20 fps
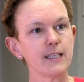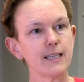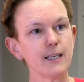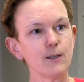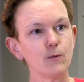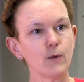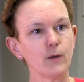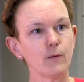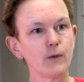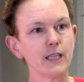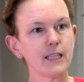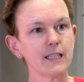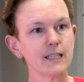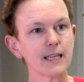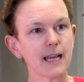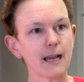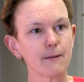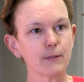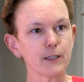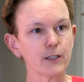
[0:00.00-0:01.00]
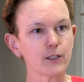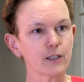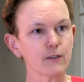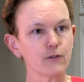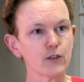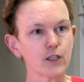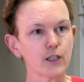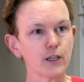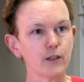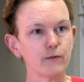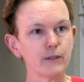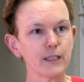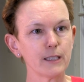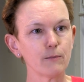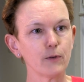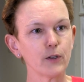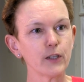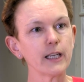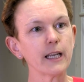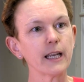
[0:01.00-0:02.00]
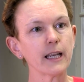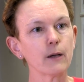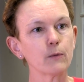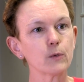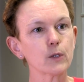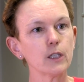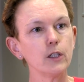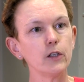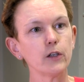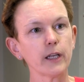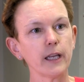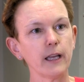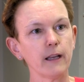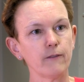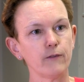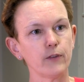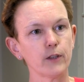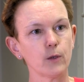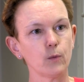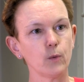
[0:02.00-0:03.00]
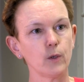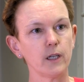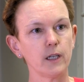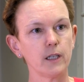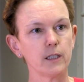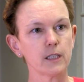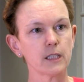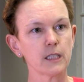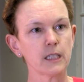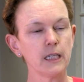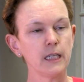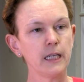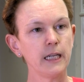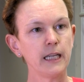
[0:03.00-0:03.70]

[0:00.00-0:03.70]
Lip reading: didn't we, with his tablets of stone this morning, and I was looking for the words.